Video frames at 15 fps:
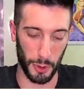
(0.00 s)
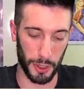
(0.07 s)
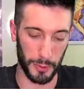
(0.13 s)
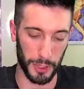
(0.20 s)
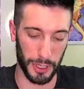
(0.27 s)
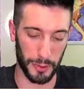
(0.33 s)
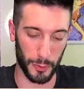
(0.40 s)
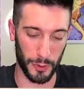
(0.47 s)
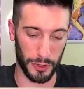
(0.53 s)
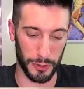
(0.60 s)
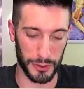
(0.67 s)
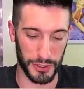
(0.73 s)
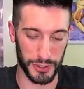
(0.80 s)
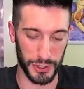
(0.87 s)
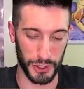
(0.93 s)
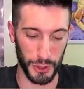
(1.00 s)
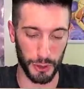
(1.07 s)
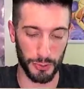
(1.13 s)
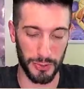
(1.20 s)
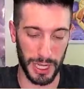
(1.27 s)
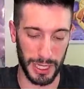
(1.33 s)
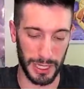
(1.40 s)
Pokemon where there's
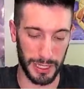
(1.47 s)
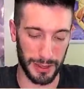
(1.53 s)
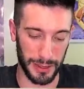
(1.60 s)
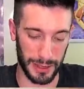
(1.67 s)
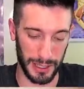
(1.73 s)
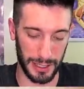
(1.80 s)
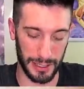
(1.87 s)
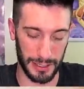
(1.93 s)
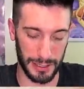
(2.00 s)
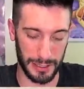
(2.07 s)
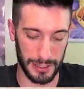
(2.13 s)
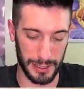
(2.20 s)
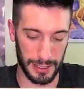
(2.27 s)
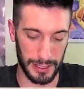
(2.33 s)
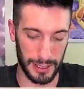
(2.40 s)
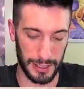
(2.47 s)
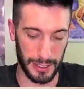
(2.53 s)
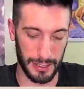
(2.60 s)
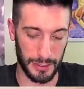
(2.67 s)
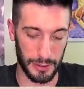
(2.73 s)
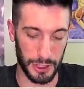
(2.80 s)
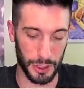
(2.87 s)
too many things,
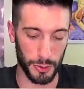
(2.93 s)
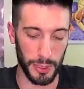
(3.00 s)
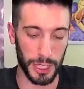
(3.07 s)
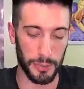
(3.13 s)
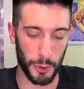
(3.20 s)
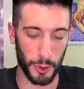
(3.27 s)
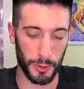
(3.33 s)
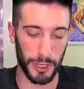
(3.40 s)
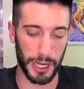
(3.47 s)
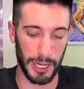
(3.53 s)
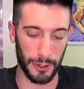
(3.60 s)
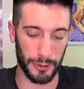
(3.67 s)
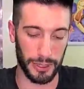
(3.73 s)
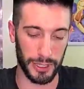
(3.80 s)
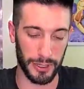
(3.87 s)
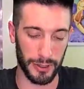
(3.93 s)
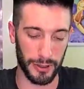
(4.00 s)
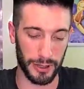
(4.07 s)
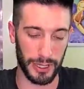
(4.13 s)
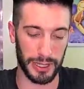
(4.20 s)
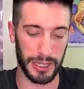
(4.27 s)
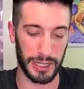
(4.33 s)
too many Pokemon out there
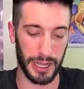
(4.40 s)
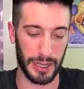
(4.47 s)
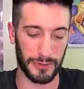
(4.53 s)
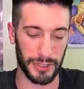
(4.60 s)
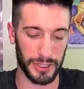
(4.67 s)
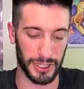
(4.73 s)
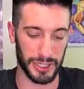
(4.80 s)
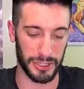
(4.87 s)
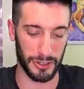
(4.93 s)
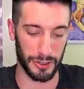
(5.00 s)
that they have to just